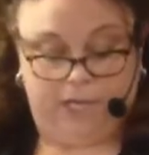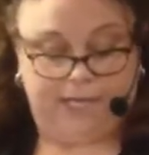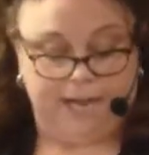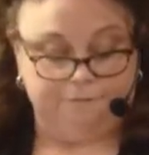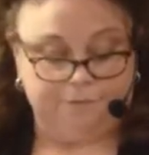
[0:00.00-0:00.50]

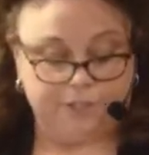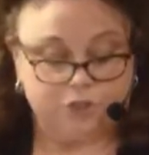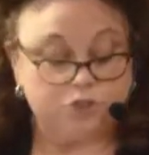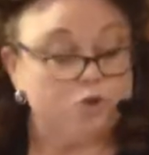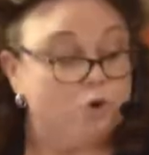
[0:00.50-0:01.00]
Now, for
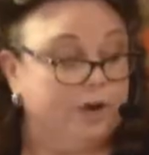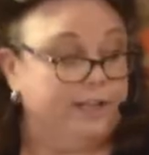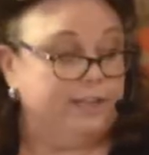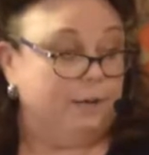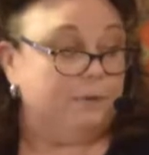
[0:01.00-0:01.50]
this story
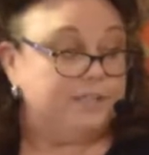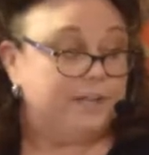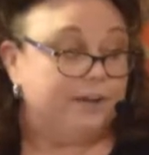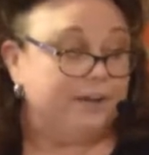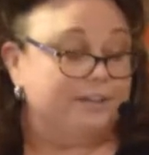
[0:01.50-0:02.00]
that I'm going to
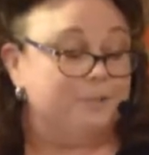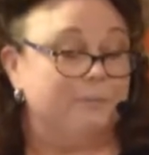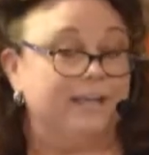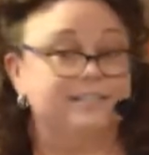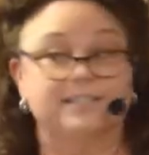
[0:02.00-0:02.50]
tell you to
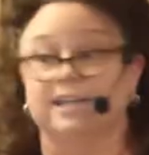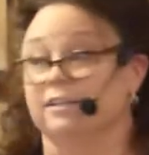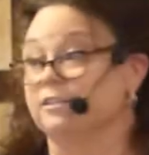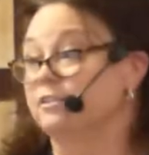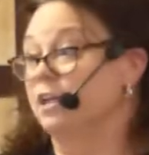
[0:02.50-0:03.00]
make
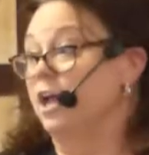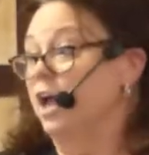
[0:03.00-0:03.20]
sense,